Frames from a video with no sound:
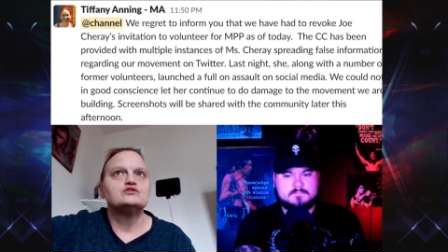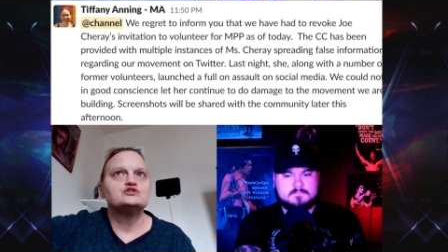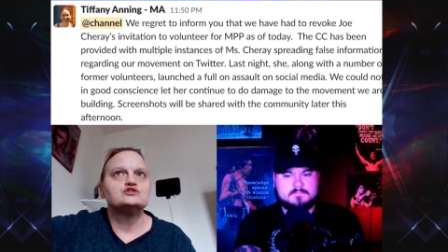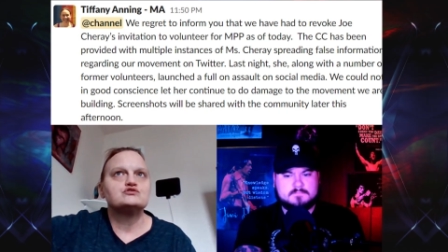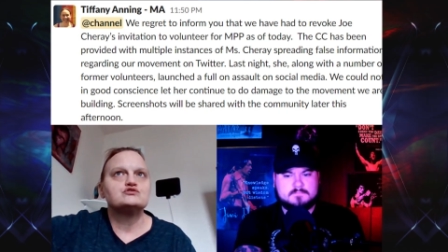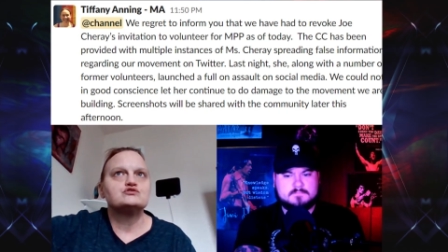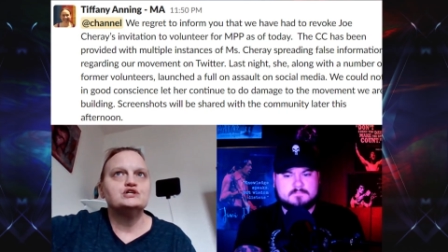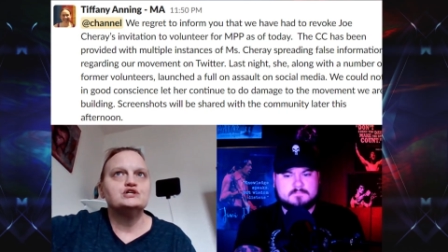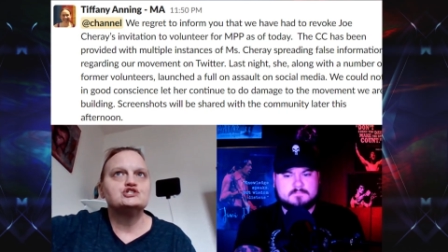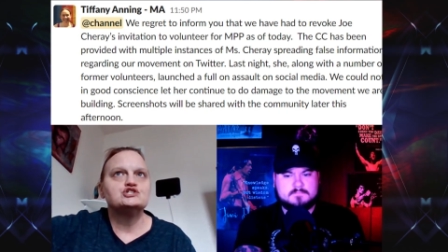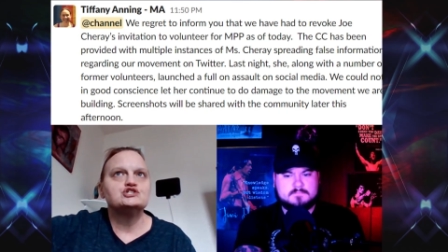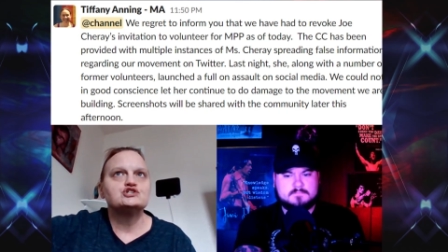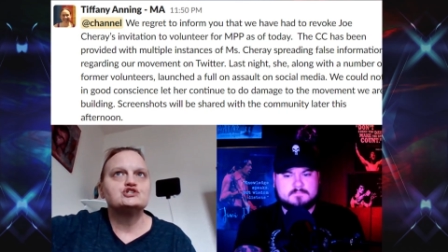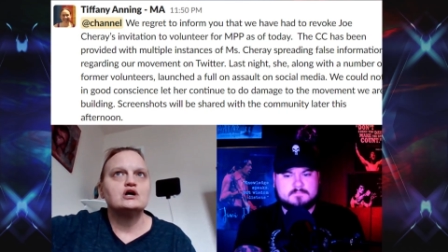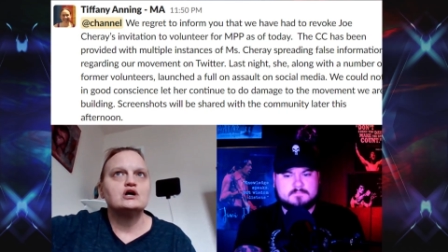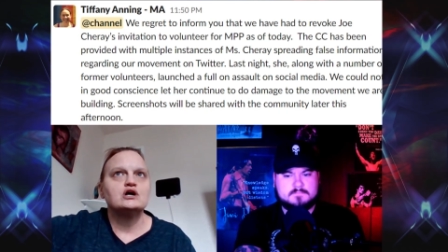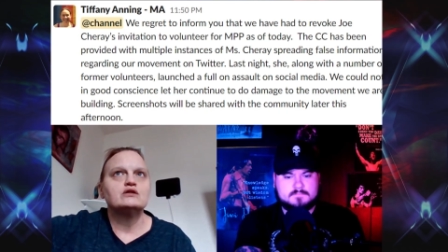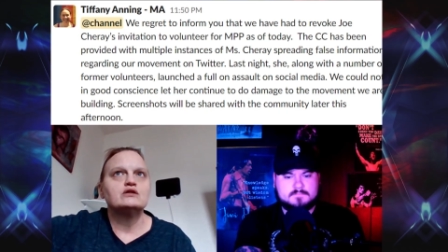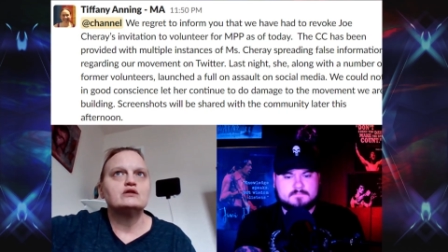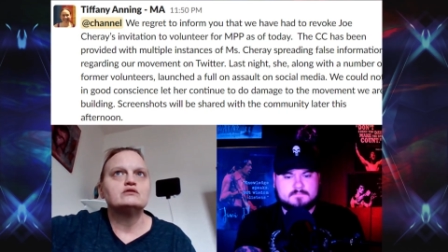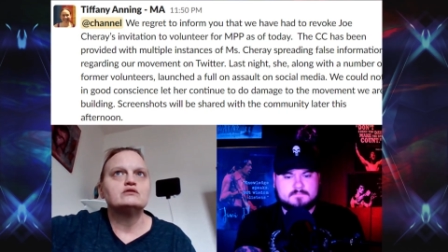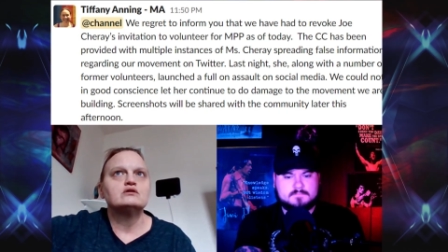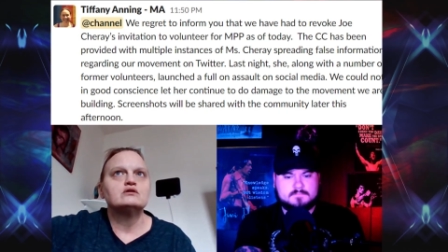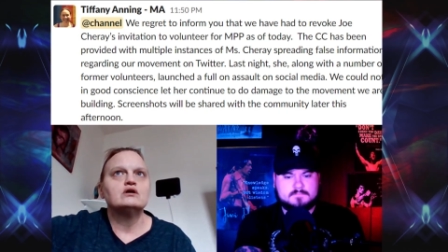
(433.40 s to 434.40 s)
the
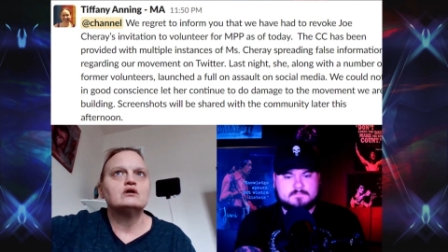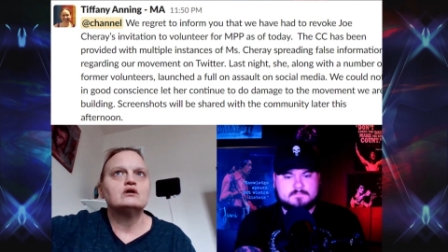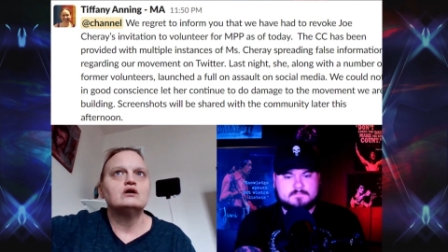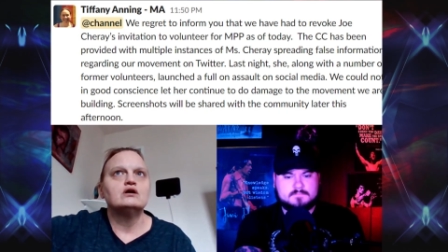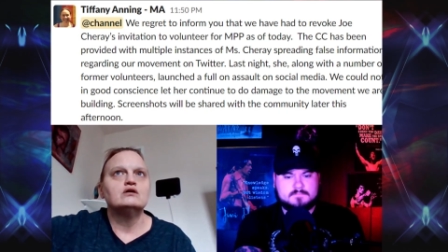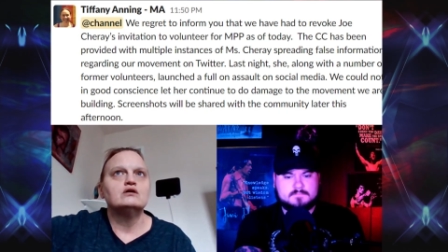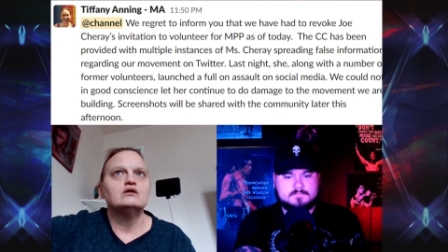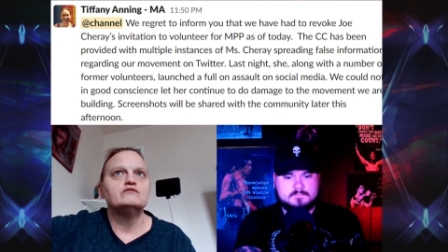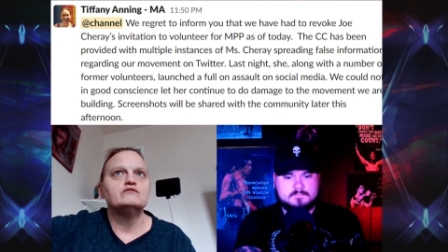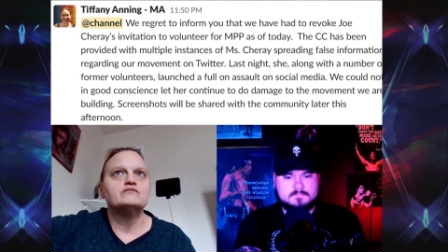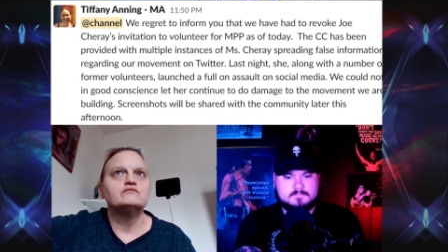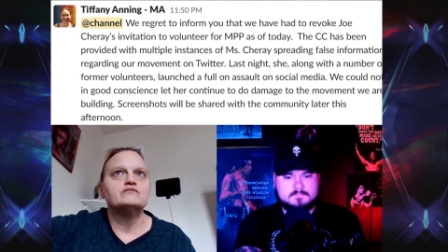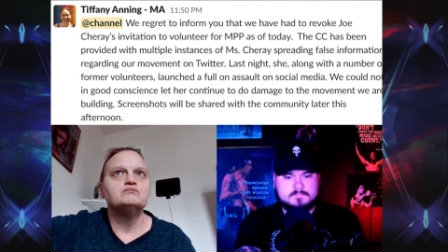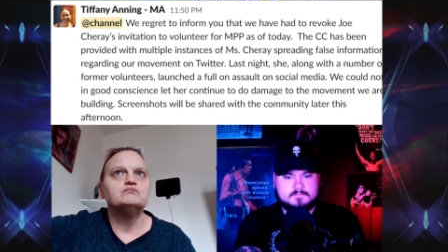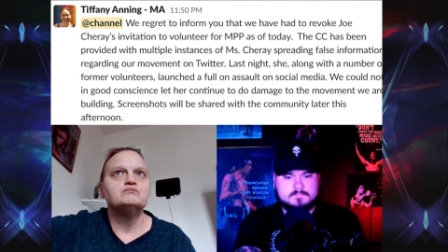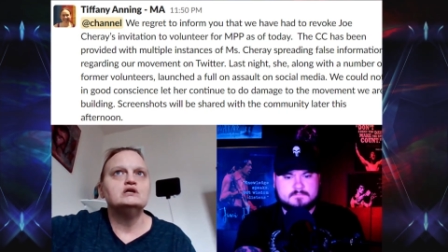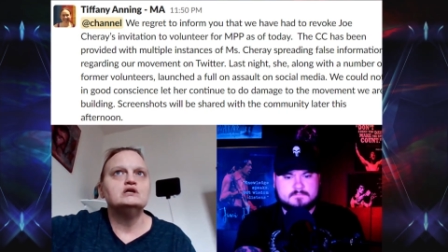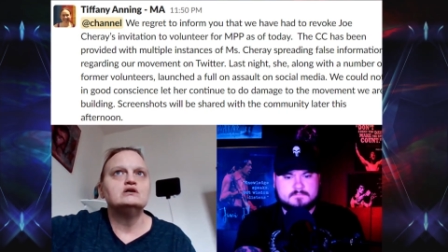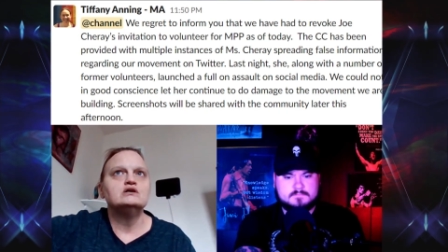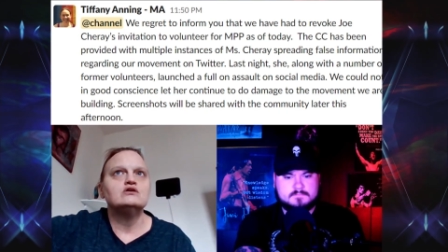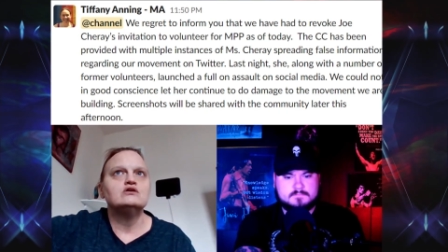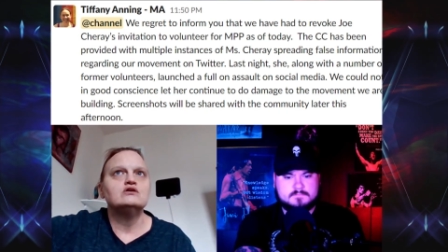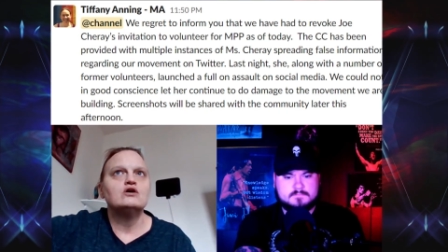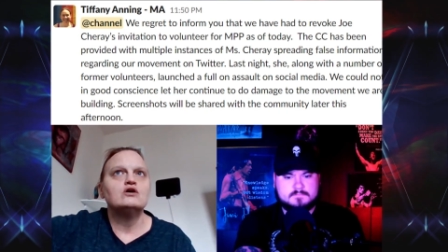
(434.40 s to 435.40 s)
screenshot of
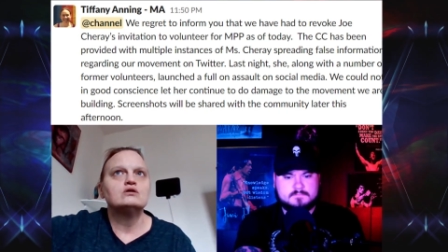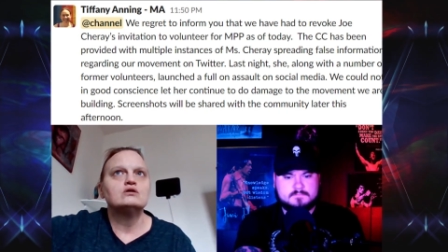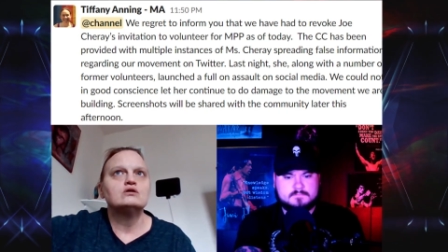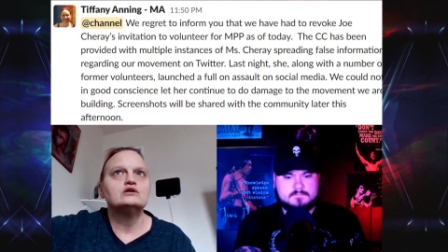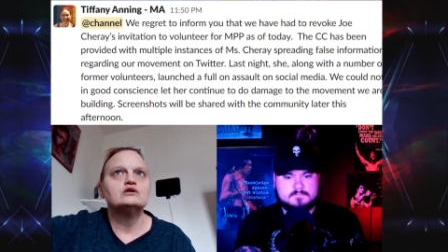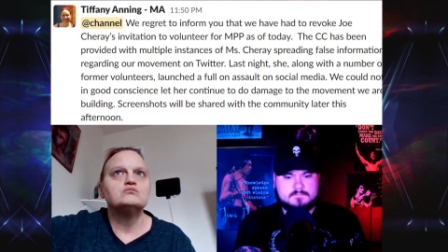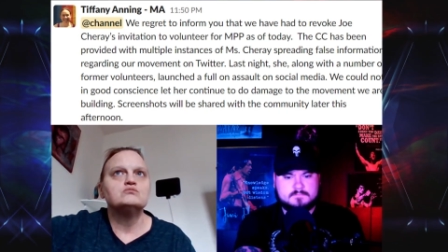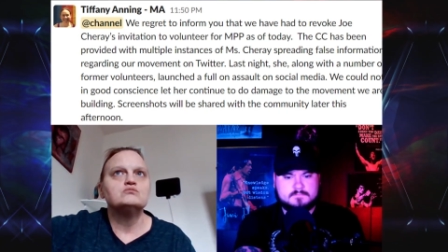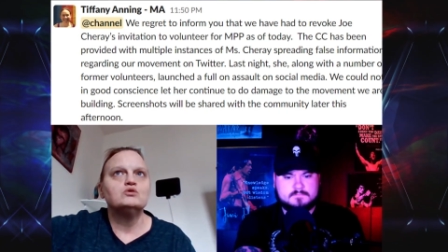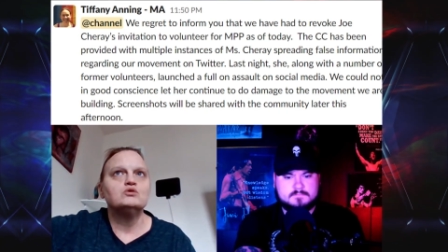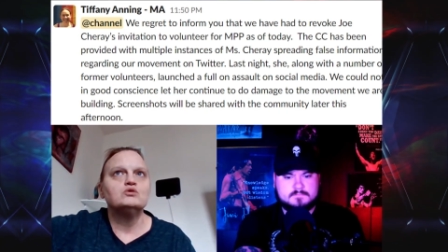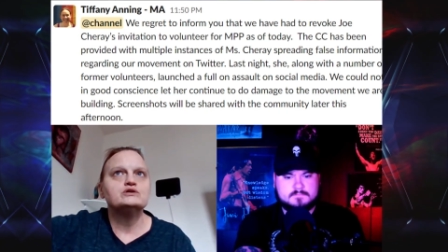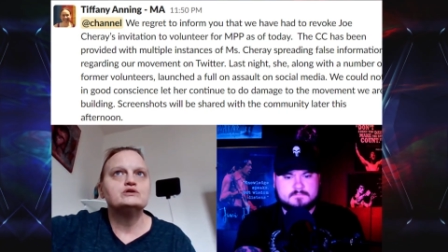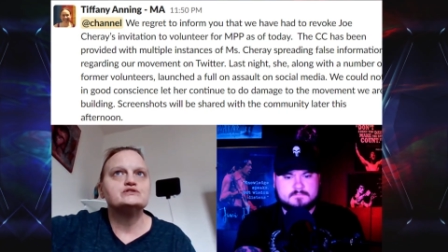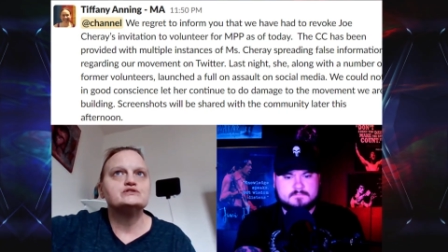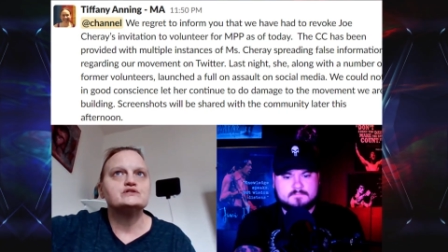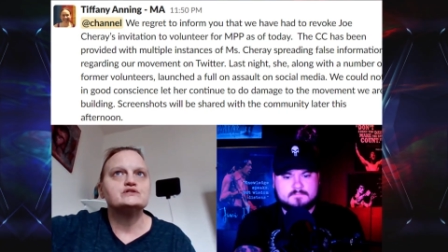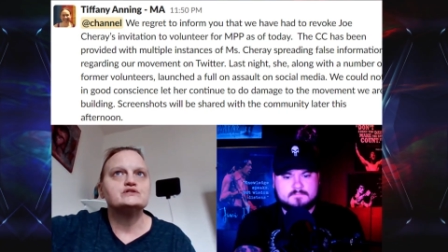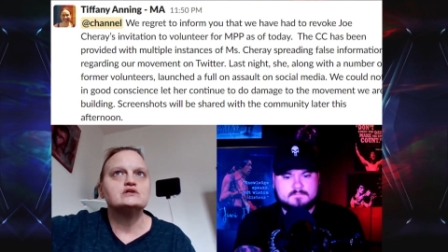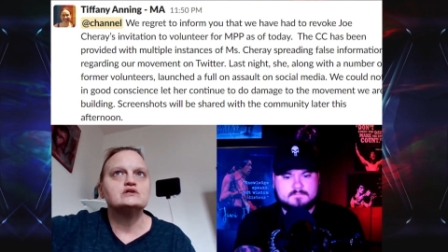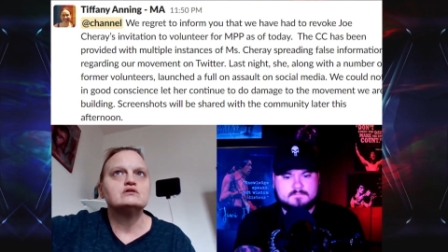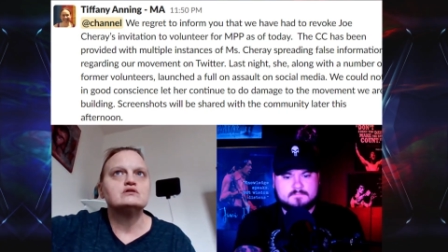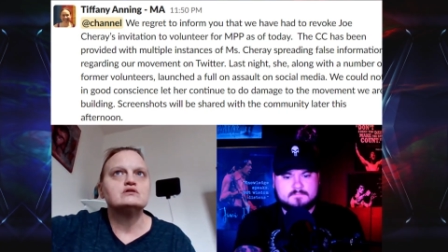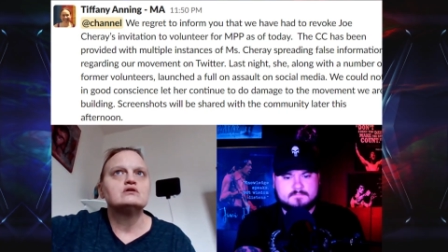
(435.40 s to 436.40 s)
me and Harley
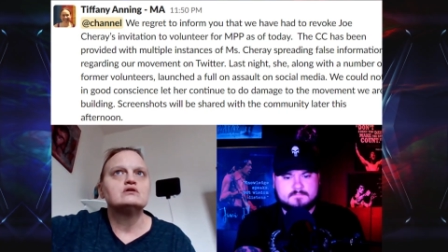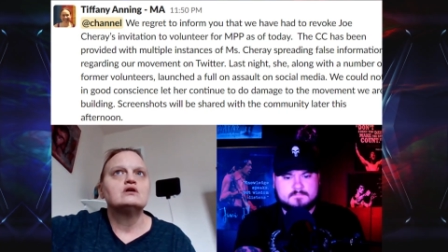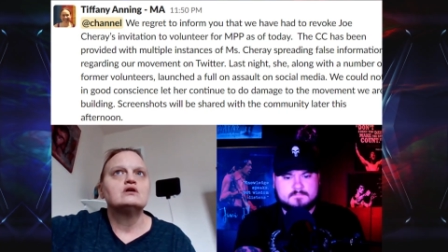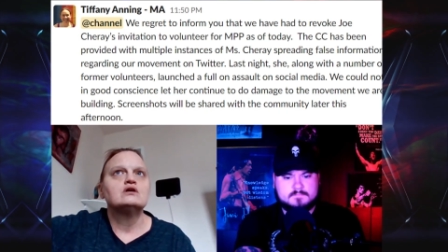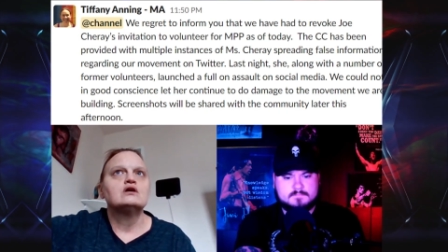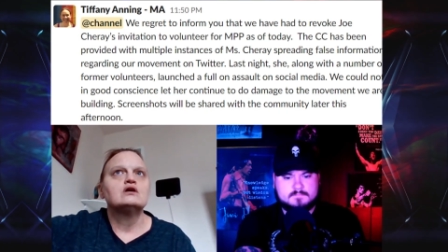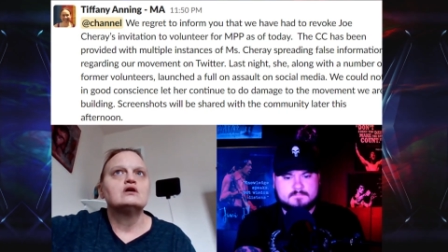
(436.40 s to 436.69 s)
Morrissey